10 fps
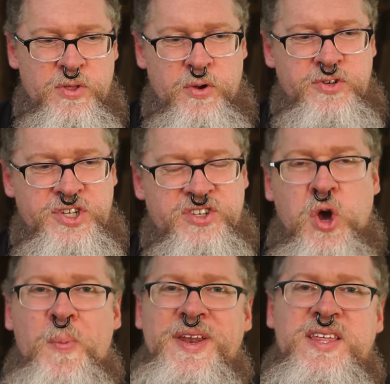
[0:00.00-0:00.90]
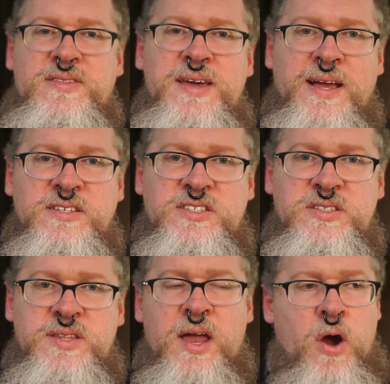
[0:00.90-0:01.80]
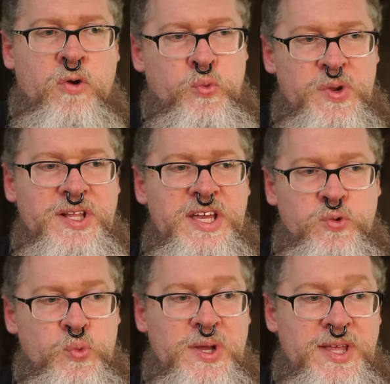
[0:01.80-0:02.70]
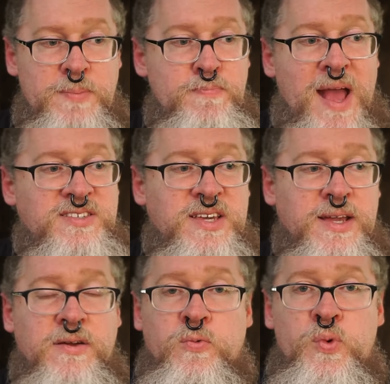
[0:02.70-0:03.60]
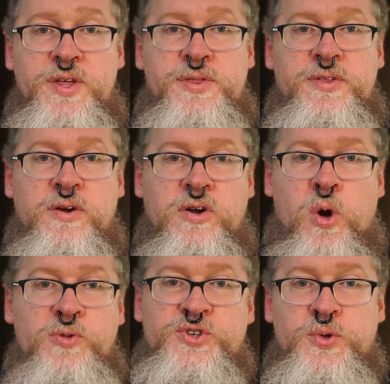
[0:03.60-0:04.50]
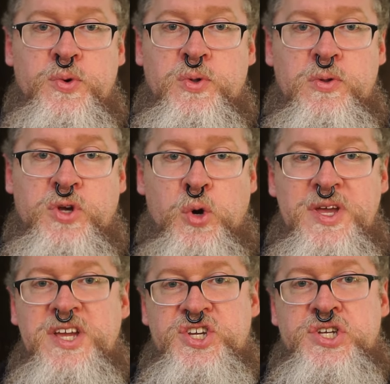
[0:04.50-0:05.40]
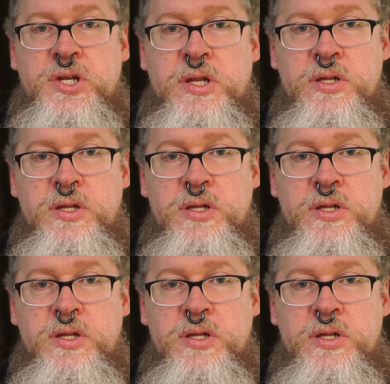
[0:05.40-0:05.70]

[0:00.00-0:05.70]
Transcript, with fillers: there are just so many things that are really, really messing with cultural cohesion.